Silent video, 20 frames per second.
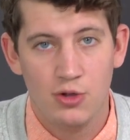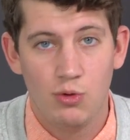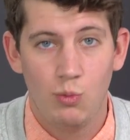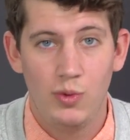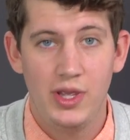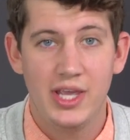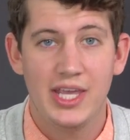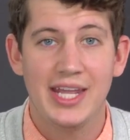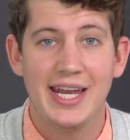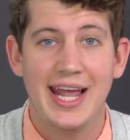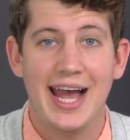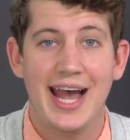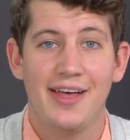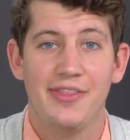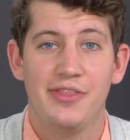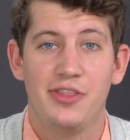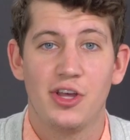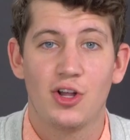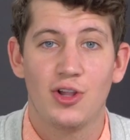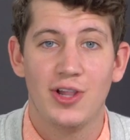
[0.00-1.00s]
We can
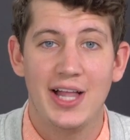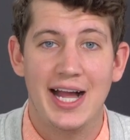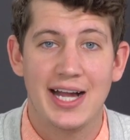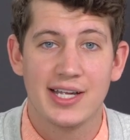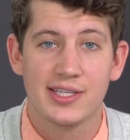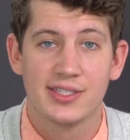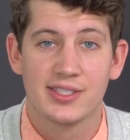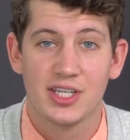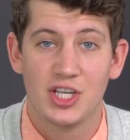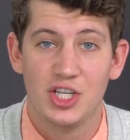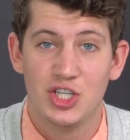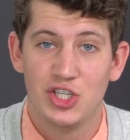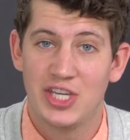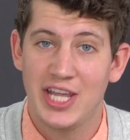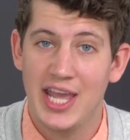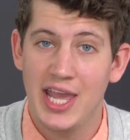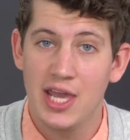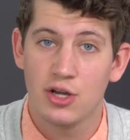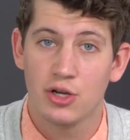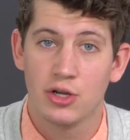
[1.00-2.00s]
add the class
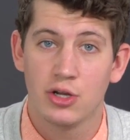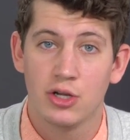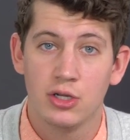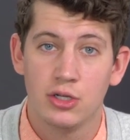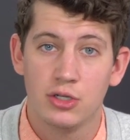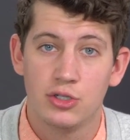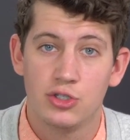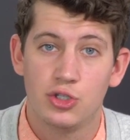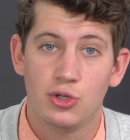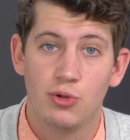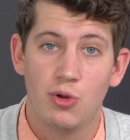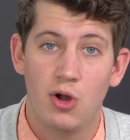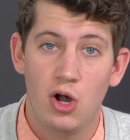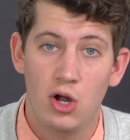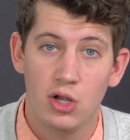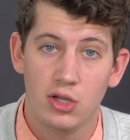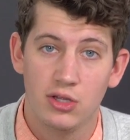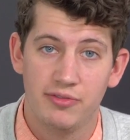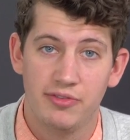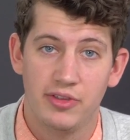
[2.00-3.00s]
container to
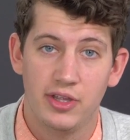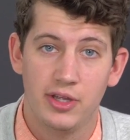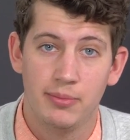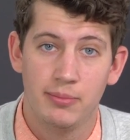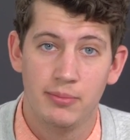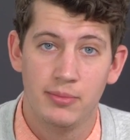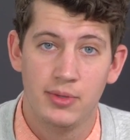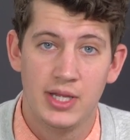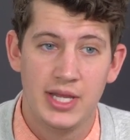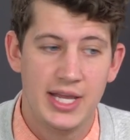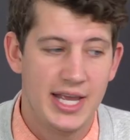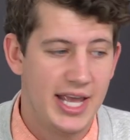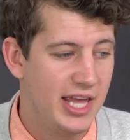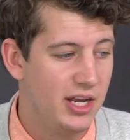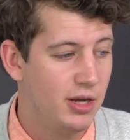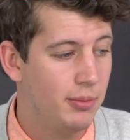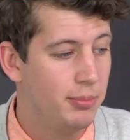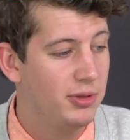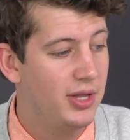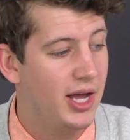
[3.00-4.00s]
all of them
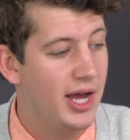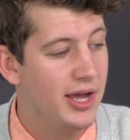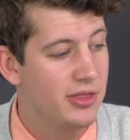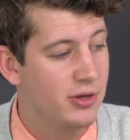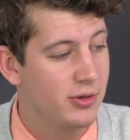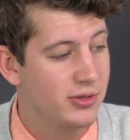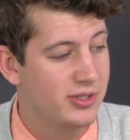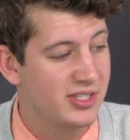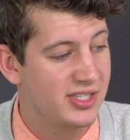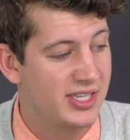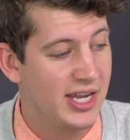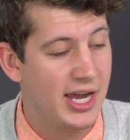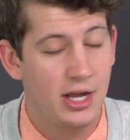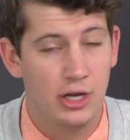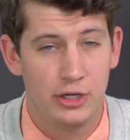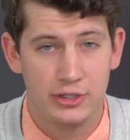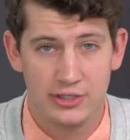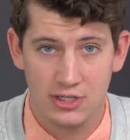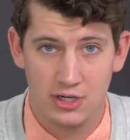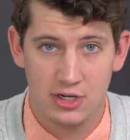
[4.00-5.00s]
and apply those
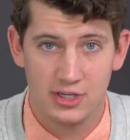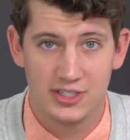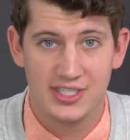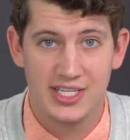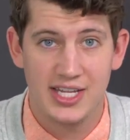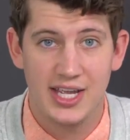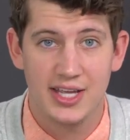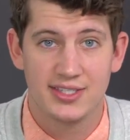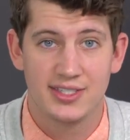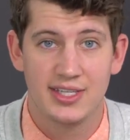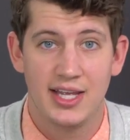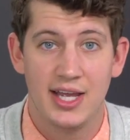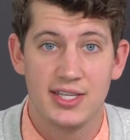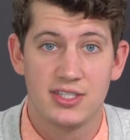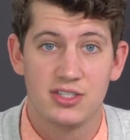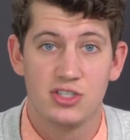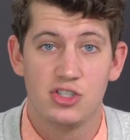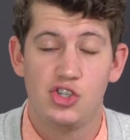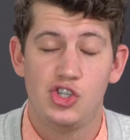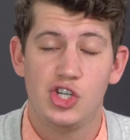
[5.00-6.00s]
styles in our
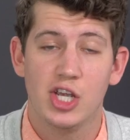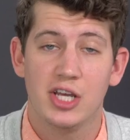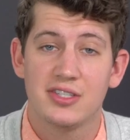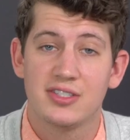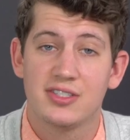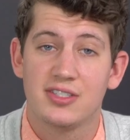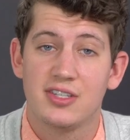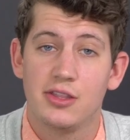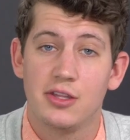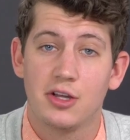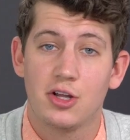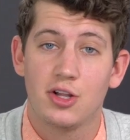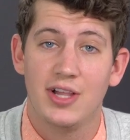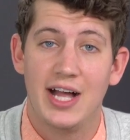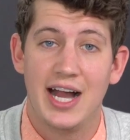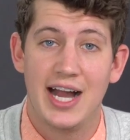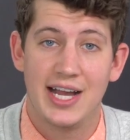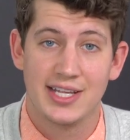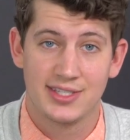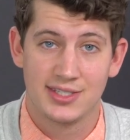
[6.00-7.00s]
CSS just to the
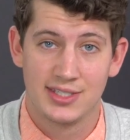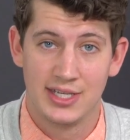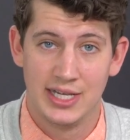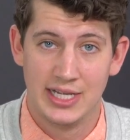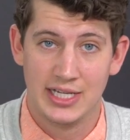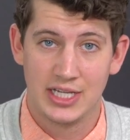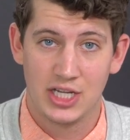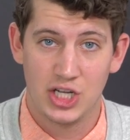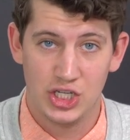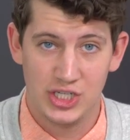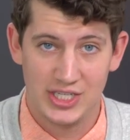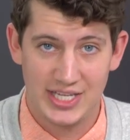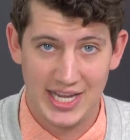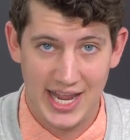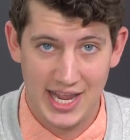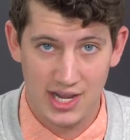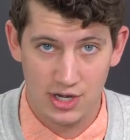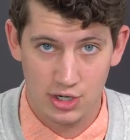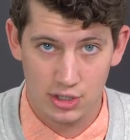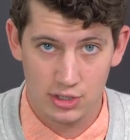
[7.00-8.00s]
class
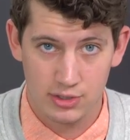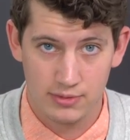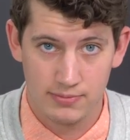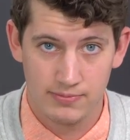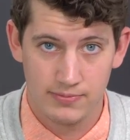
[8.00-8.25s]
container.